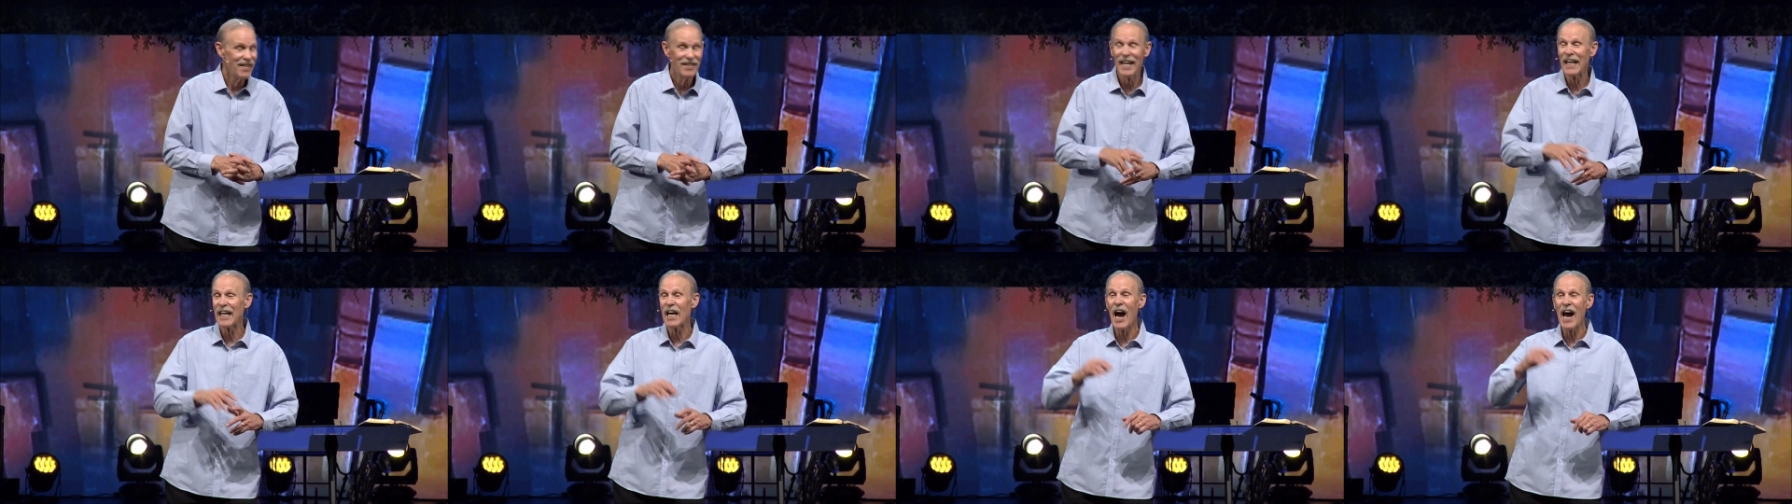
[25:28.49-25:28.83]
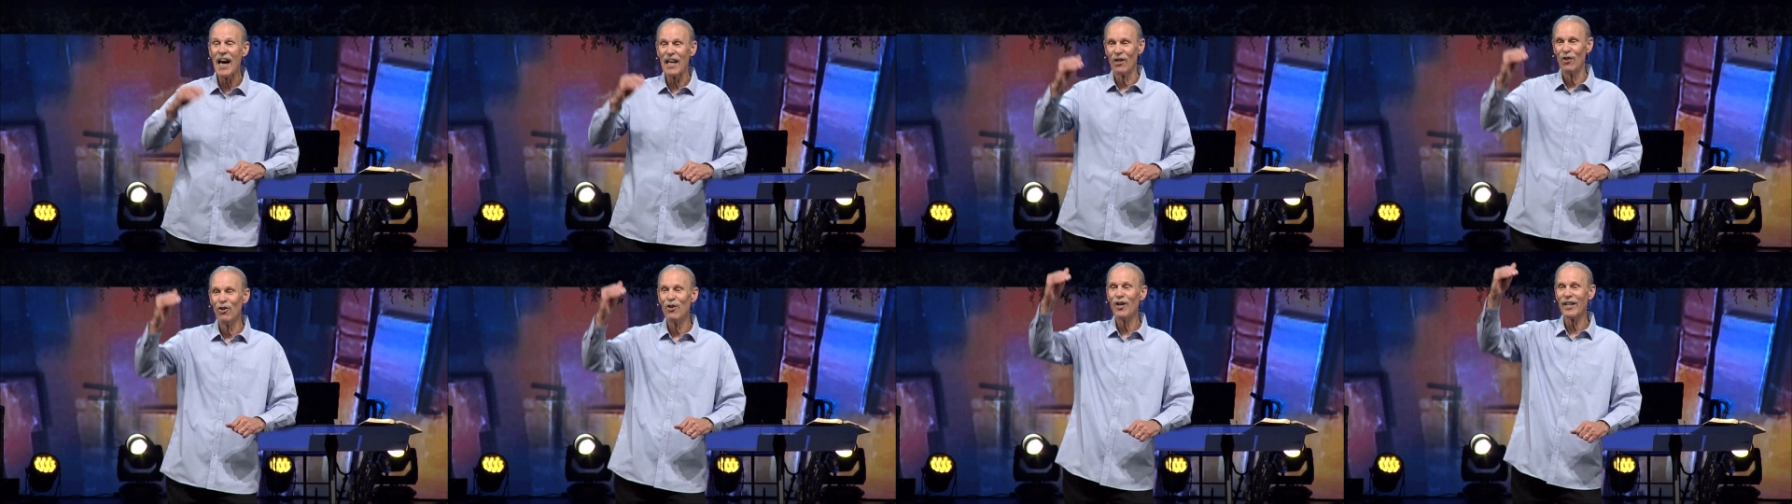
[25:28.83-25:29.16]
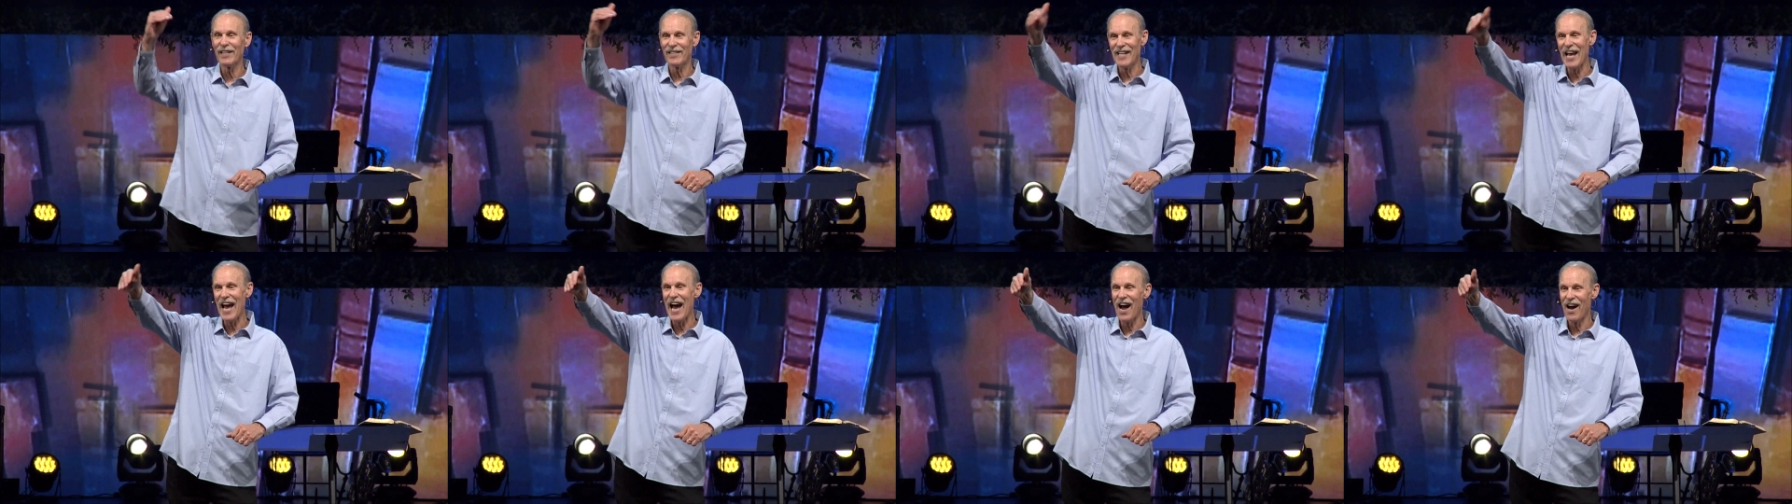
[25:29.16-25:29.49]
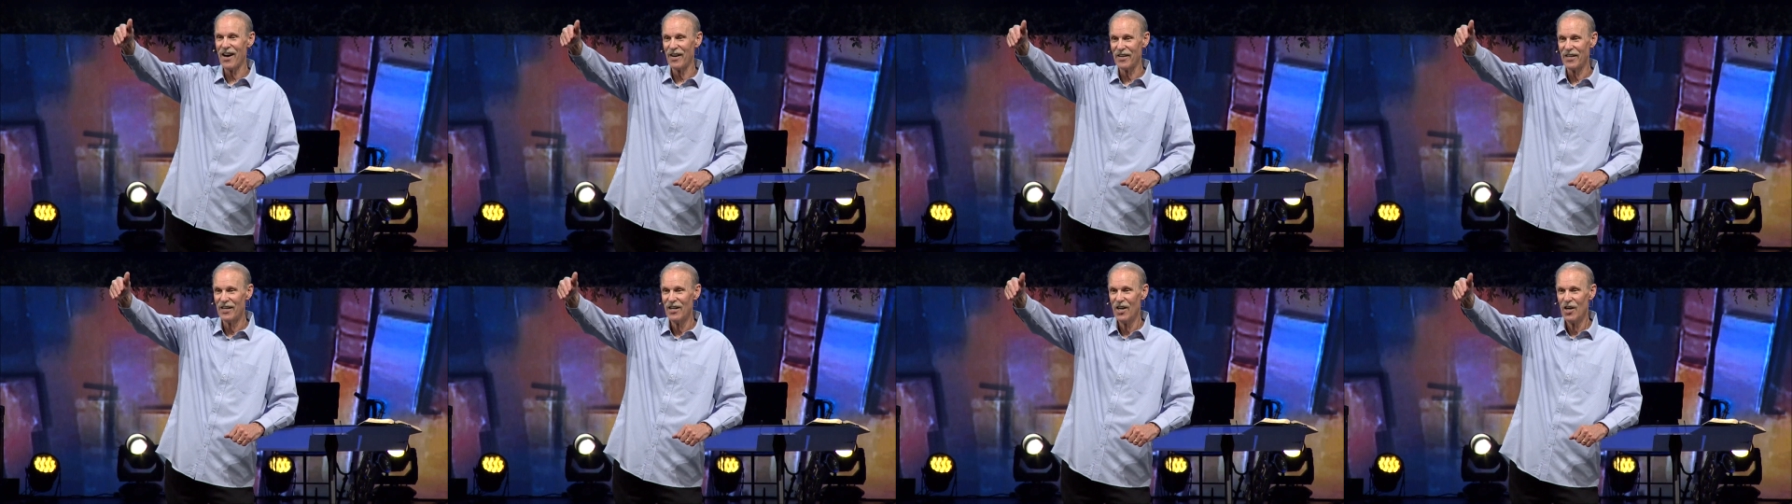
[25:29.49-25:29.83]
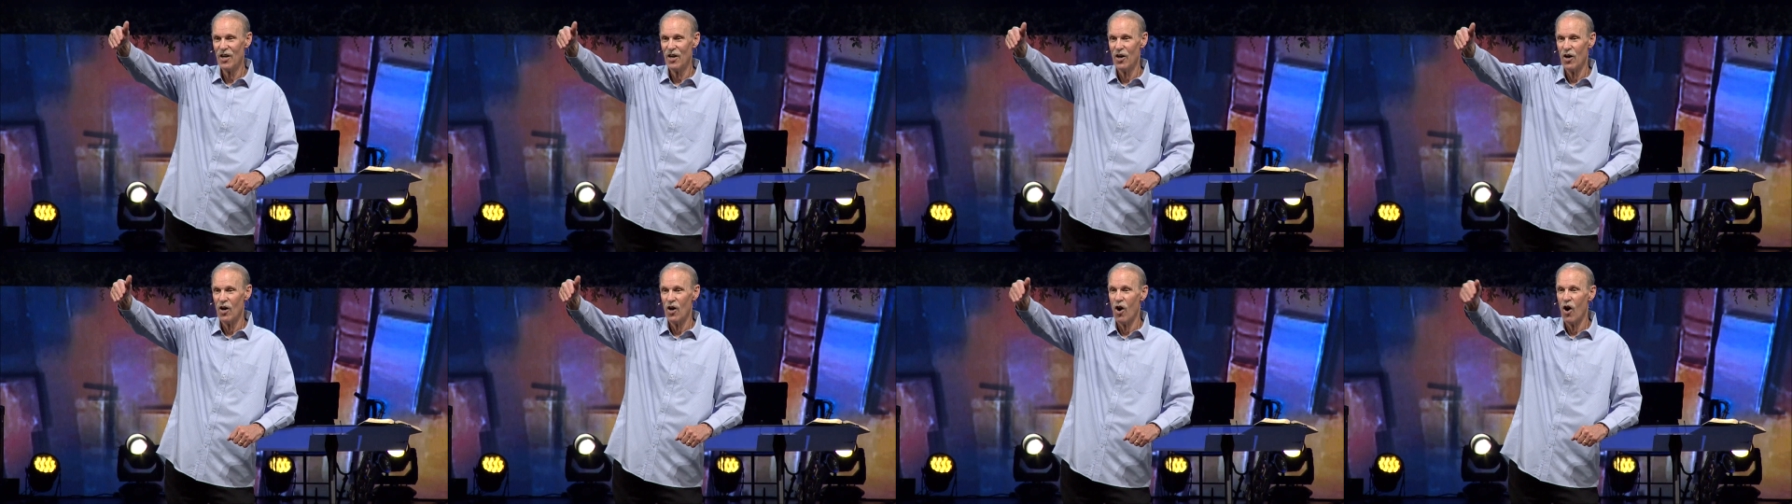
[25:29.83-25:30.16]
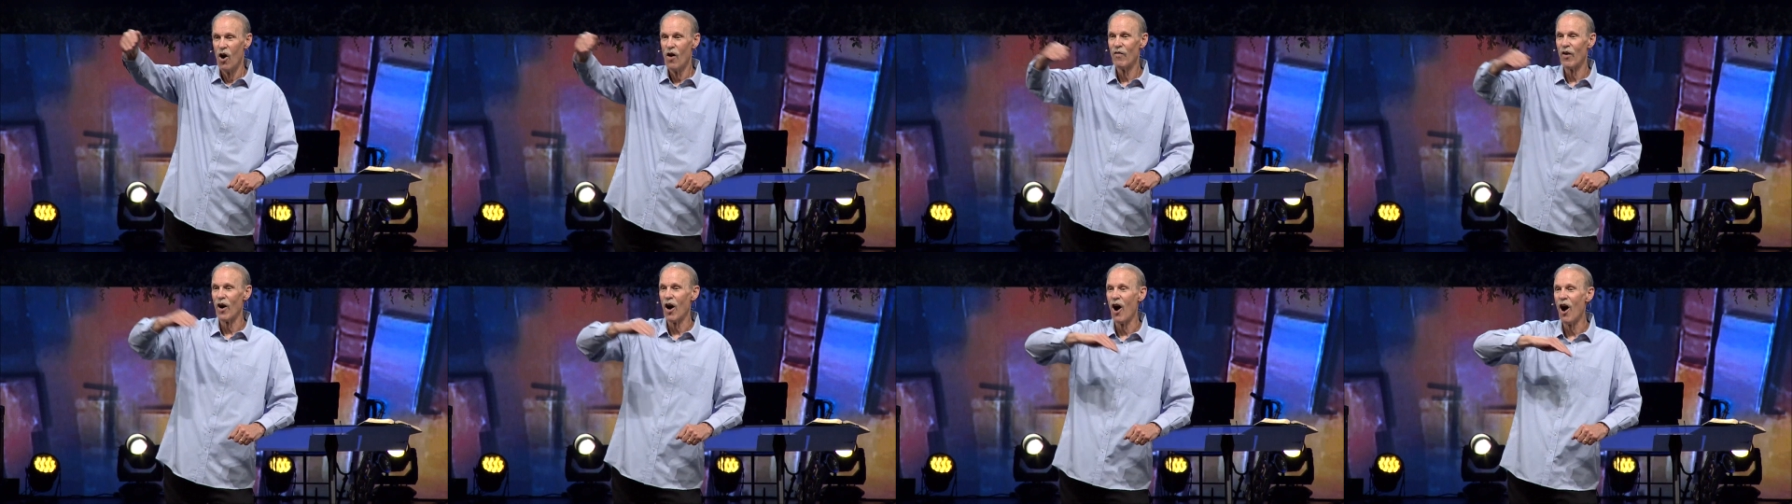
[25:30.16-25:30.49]
That God looked out
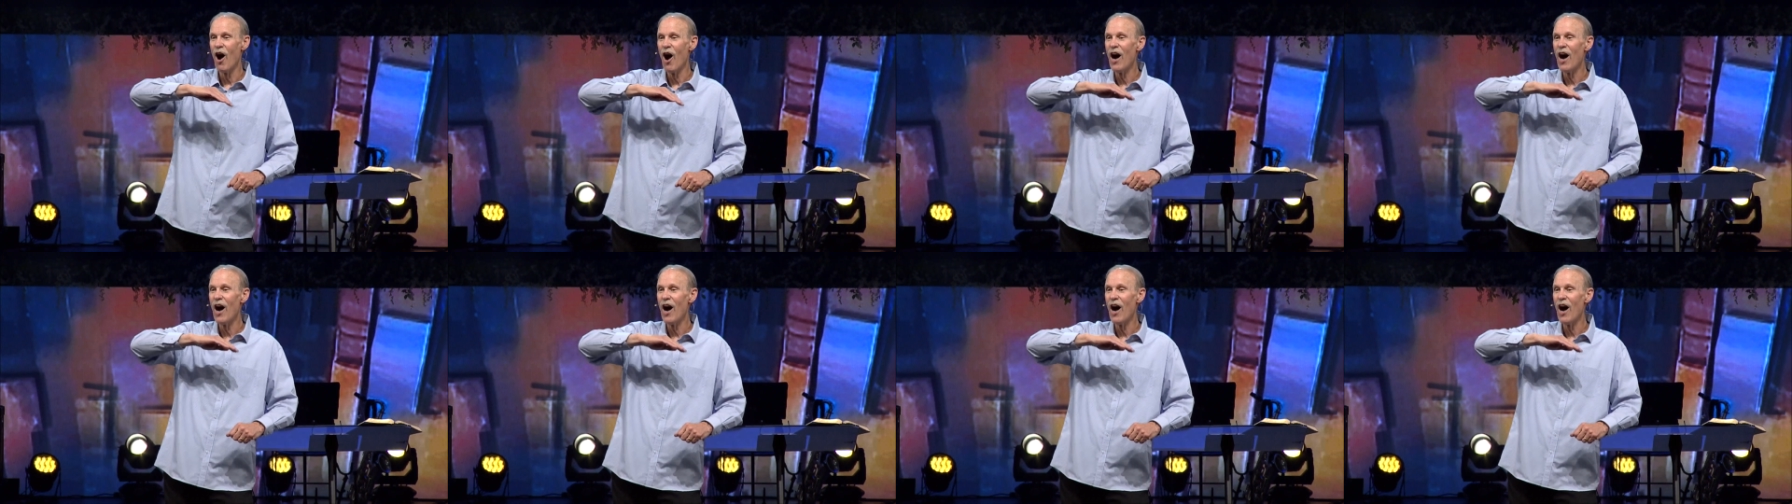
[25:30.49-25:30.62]
over